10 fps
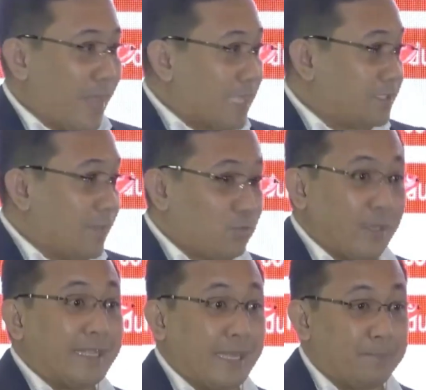we ask them
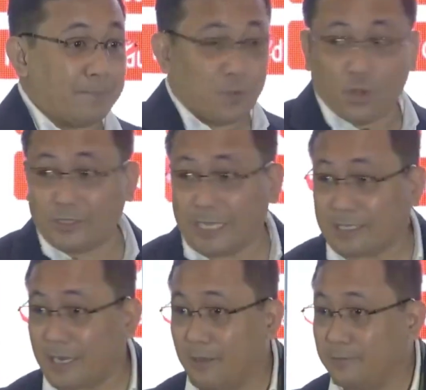to encrypt all
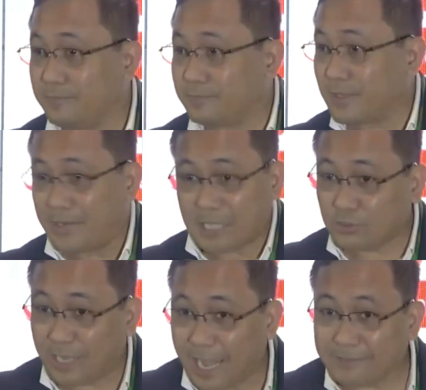data now.
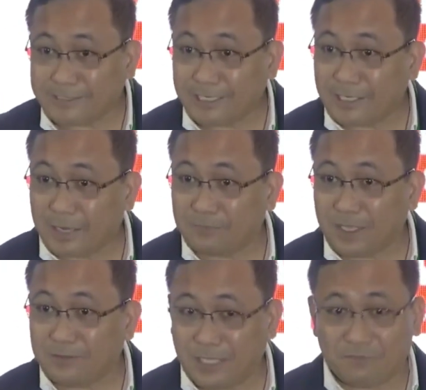National ID is
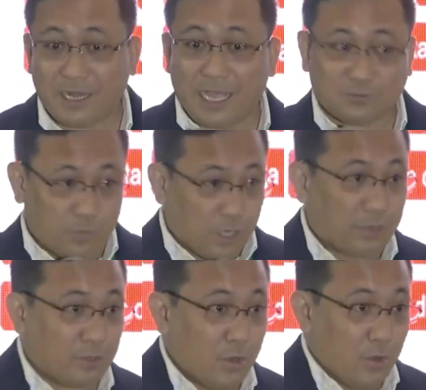encrypted. Even us, we
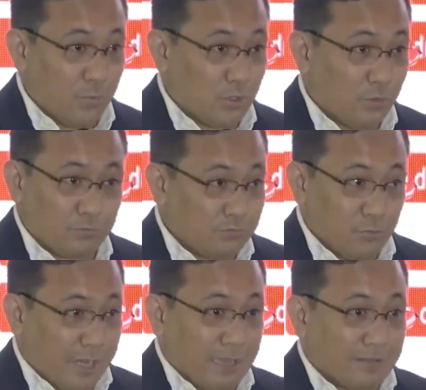can
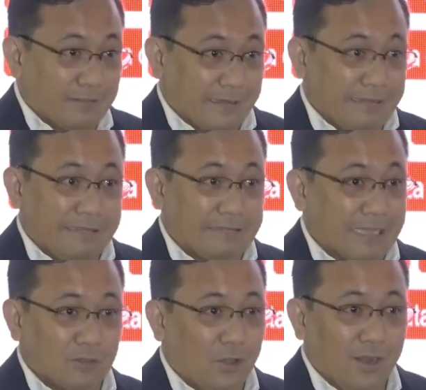read it
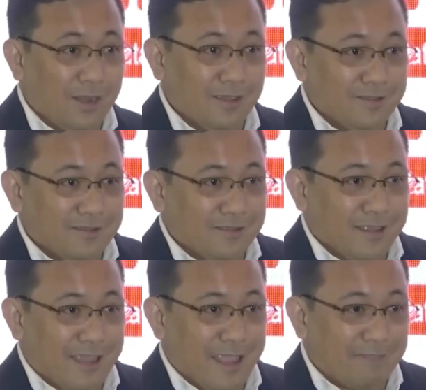at all.
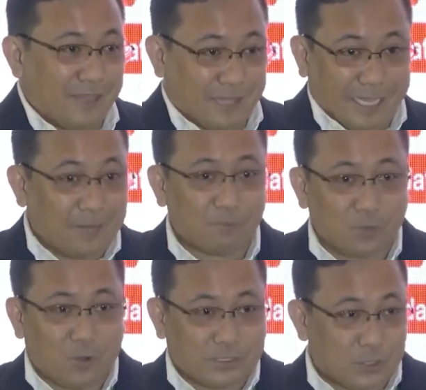And the
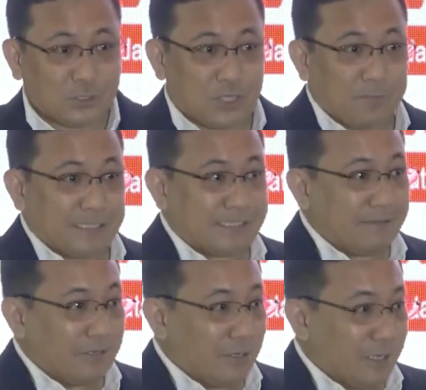decryptor is also a
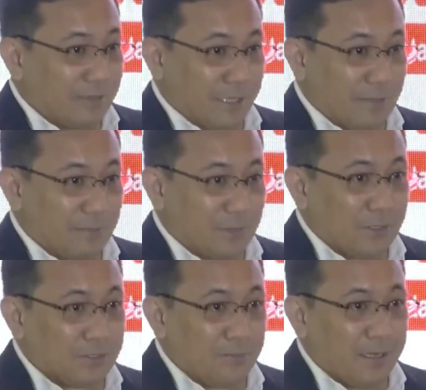machine learning
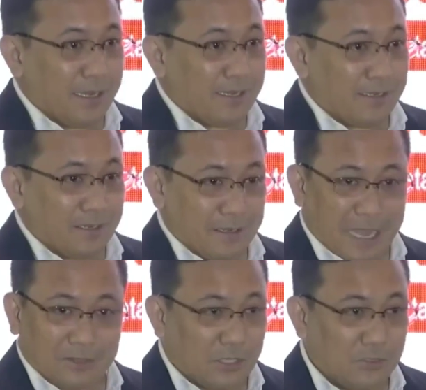decryptor, so meaning
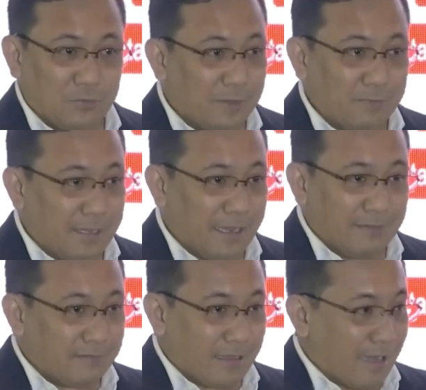not a human
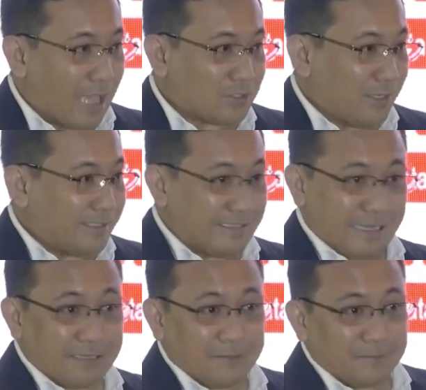being can actually
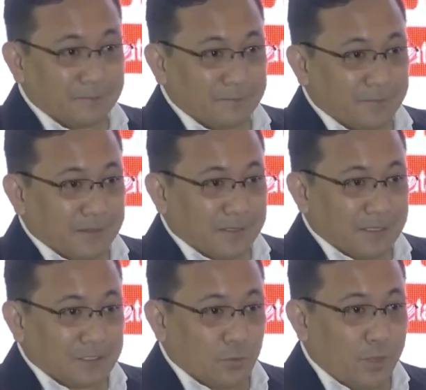see it.
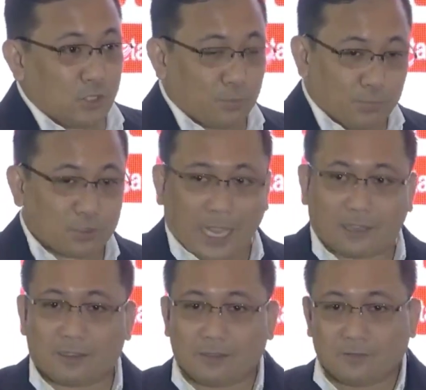So we need to
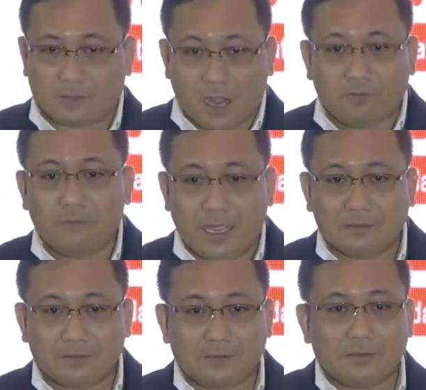protect the
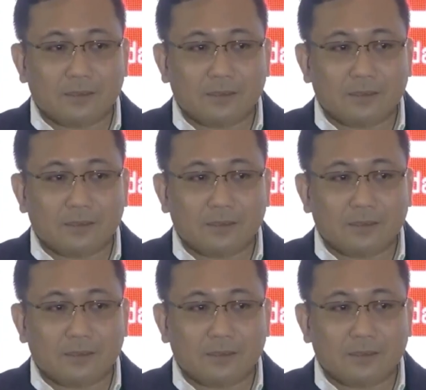government